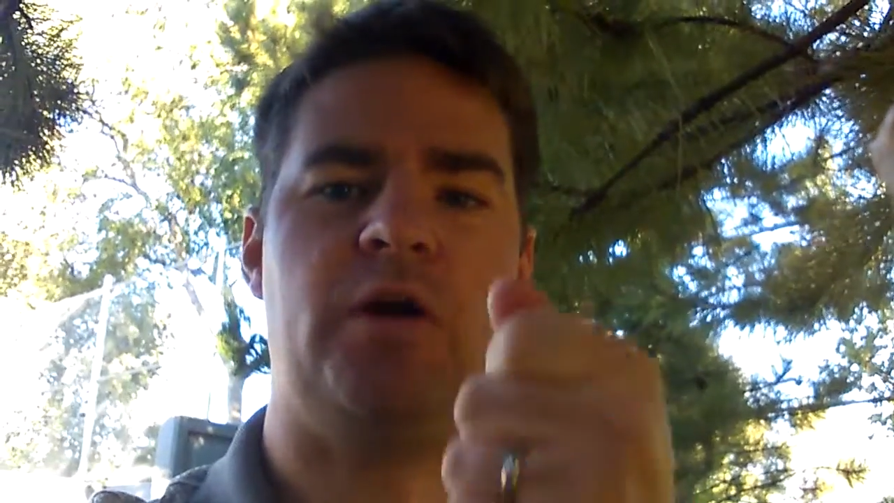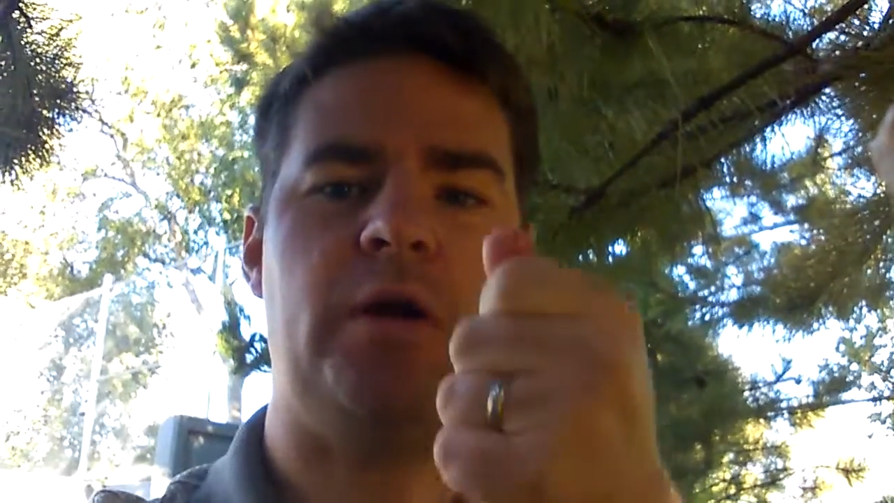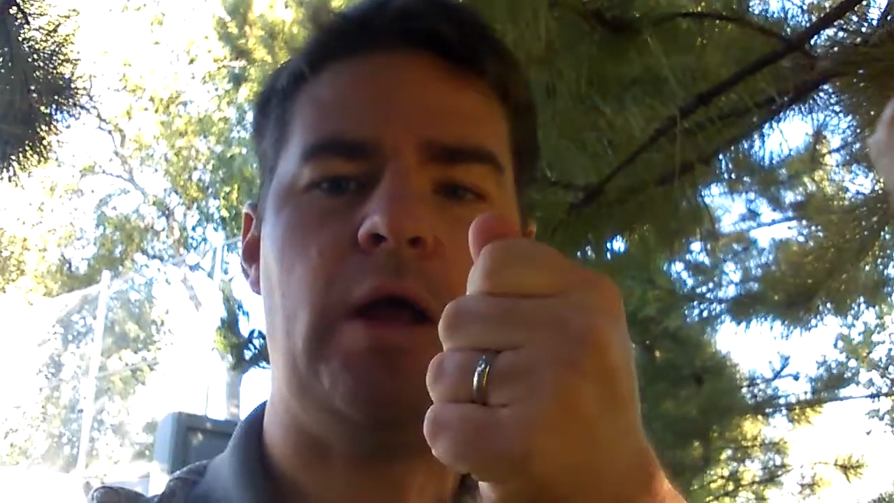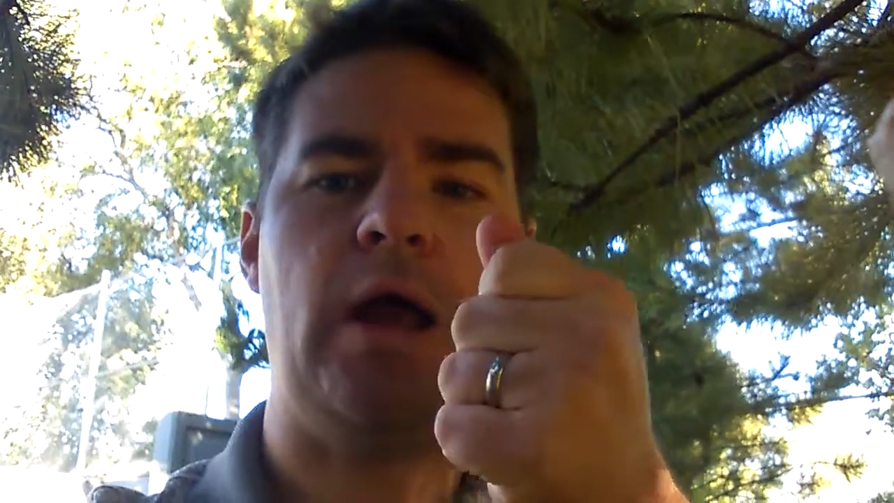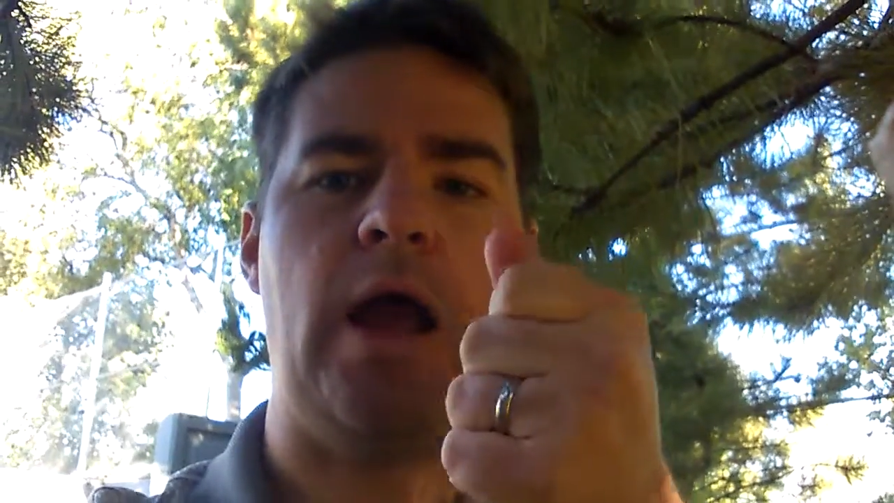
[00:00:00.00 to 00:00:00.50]
out
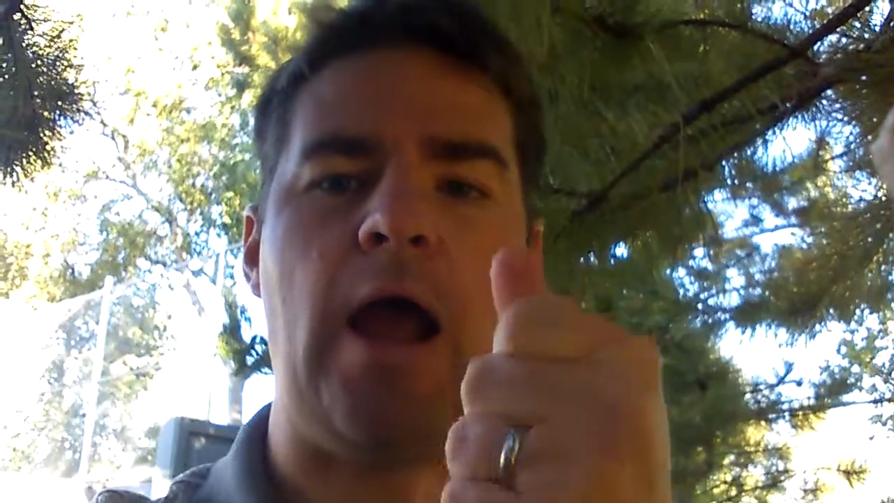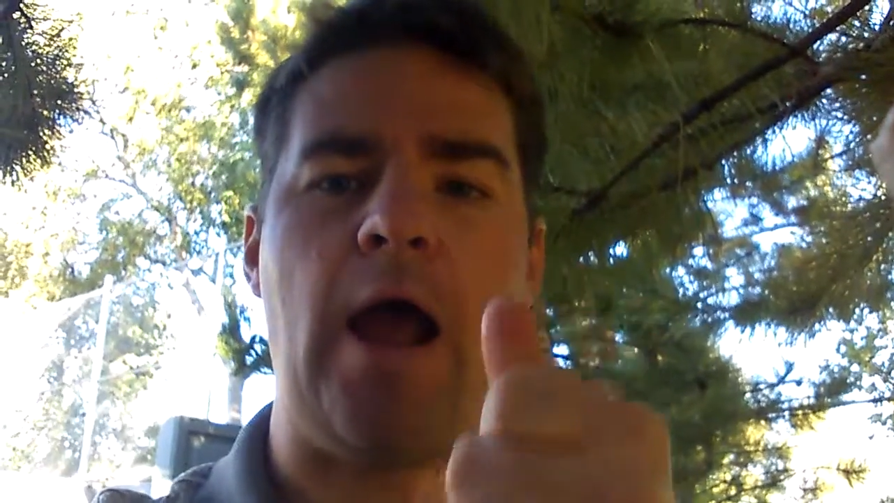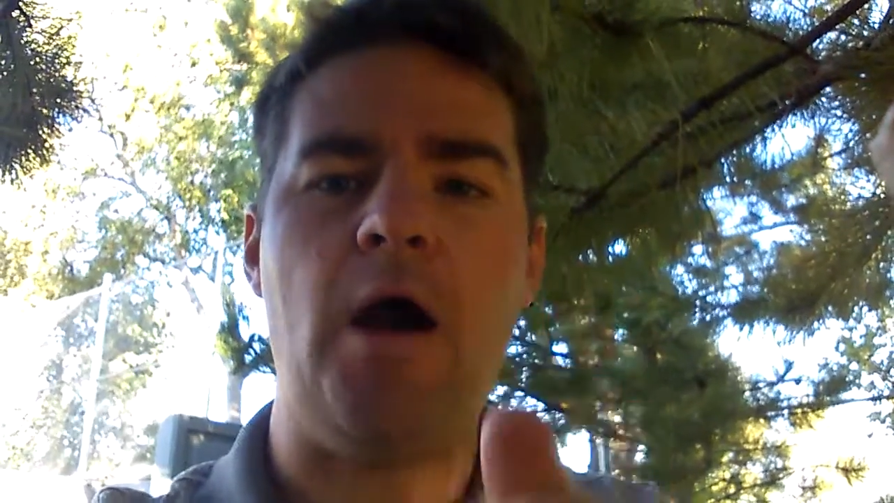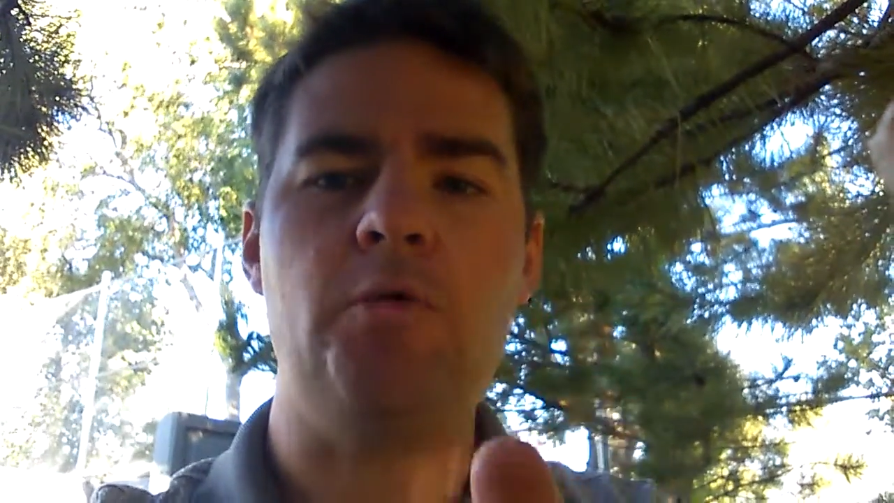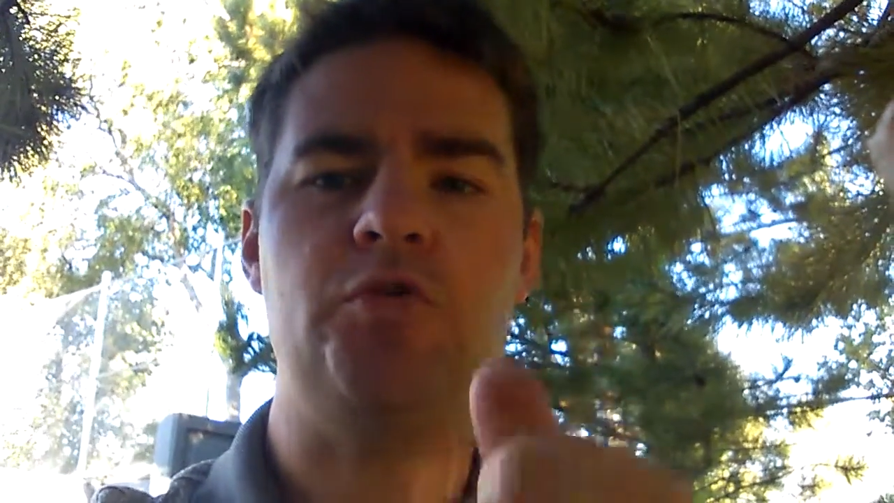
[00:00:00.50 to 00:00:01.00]

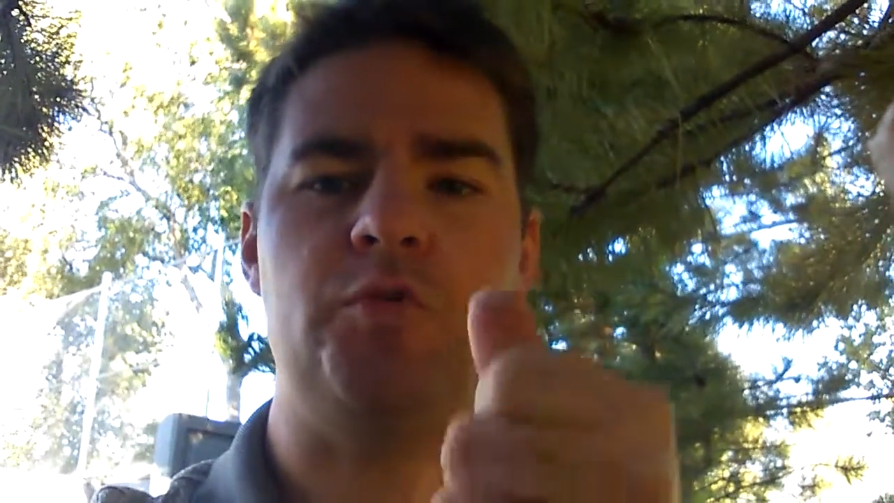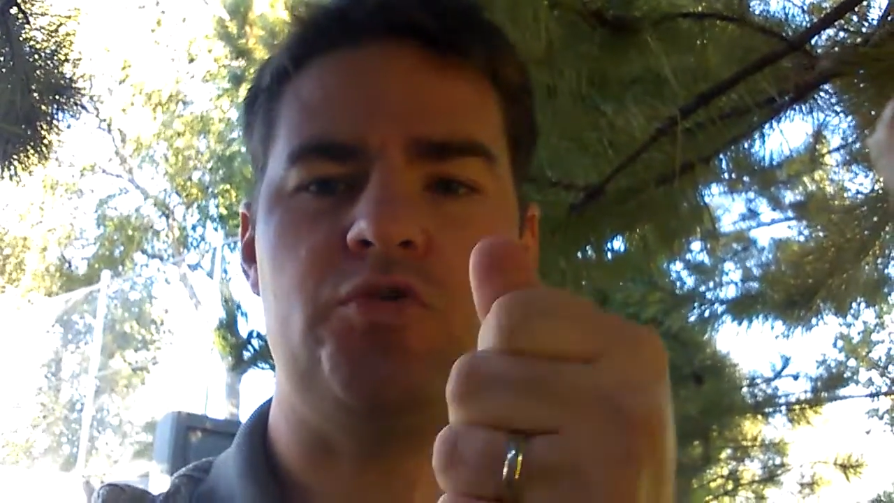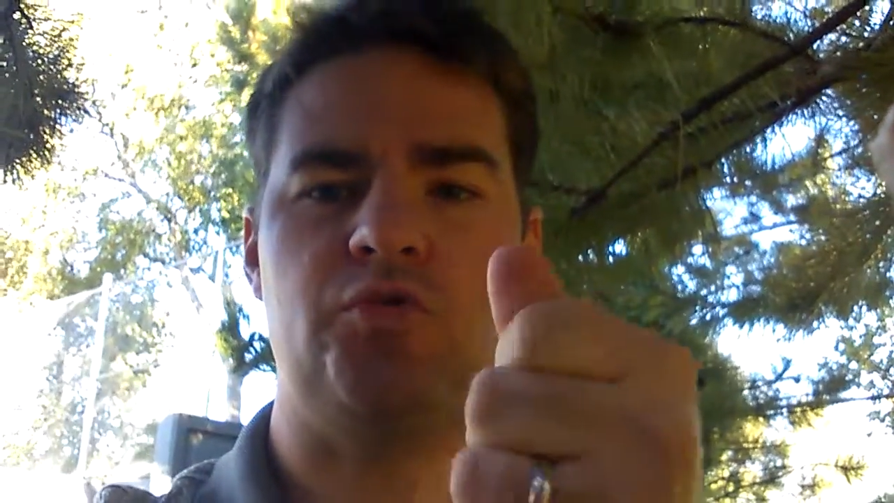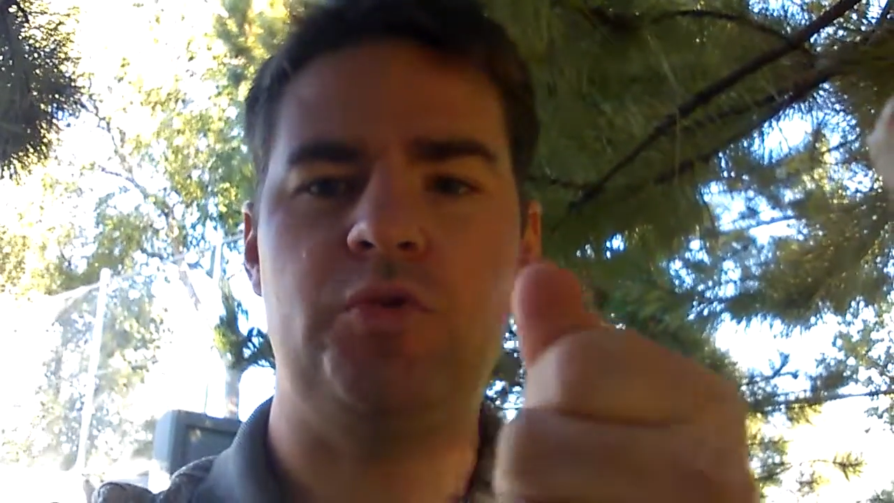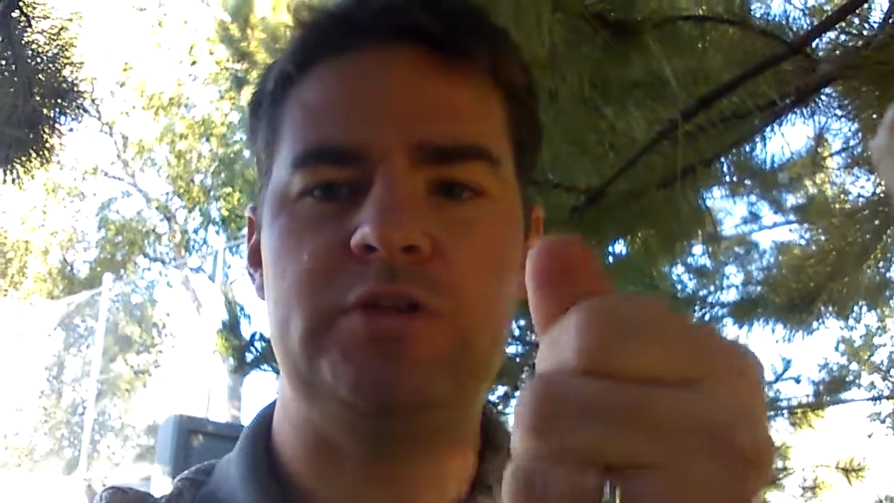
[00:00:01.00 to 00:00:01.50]
how to
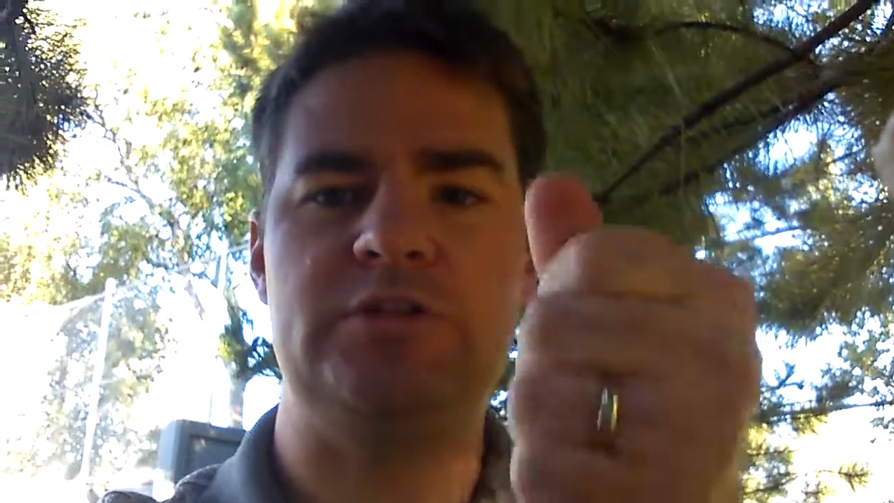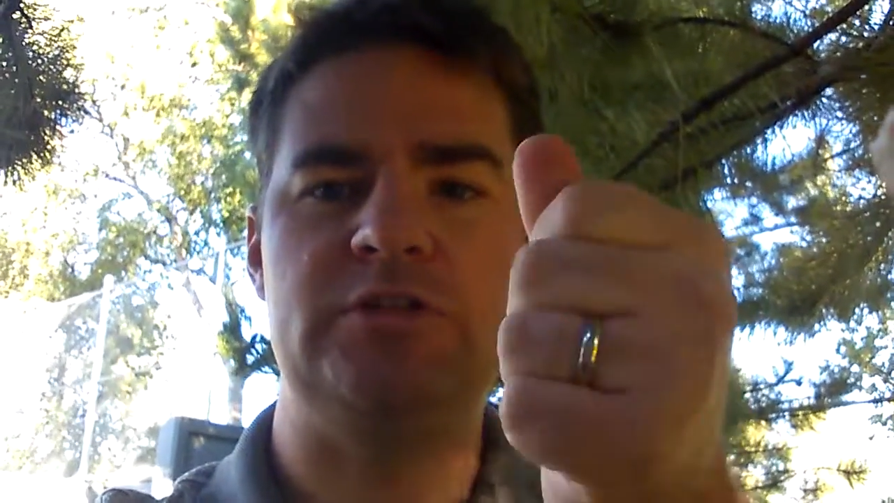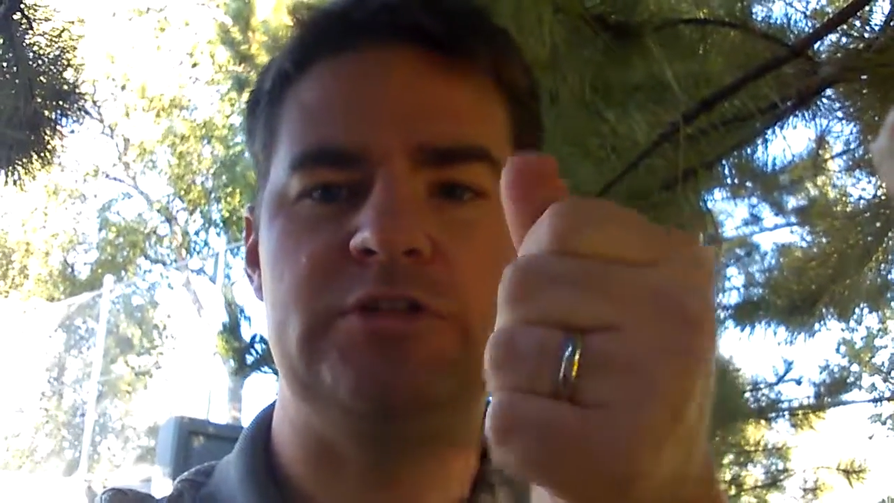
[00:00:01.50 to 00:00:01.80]
increase